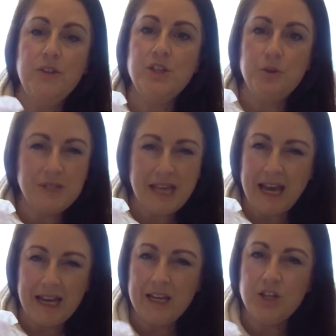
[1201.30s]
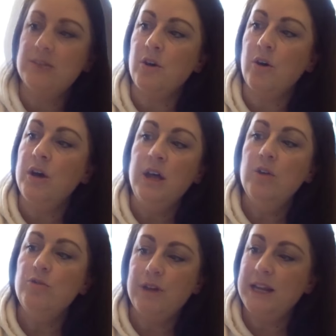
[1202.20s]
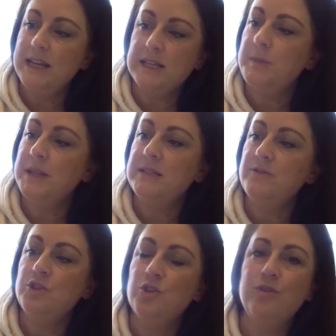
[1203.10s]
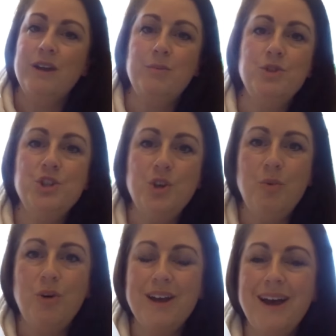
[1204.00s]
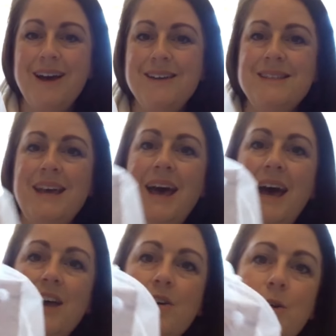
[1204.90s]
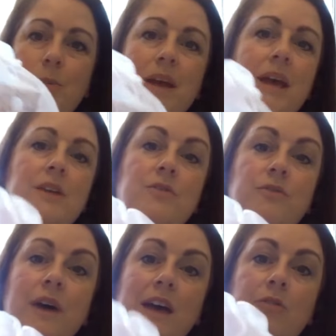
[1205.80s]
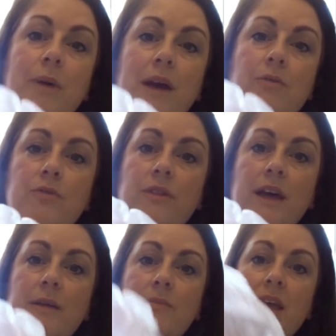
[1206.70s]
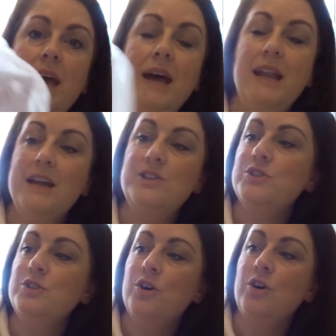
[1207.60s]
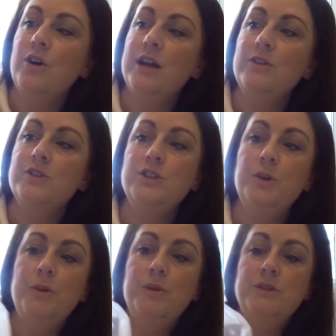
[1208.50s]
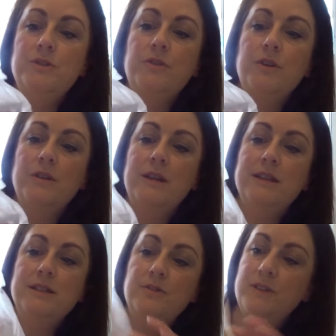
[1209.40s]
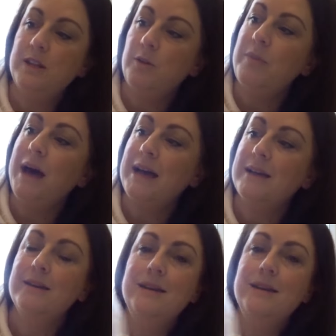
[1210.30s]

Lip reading: do tarnish. Not really expensive jewellery, but you know what, guys? I only paid £5 for that, and I just thought it looks so beautiful in this lovely little bag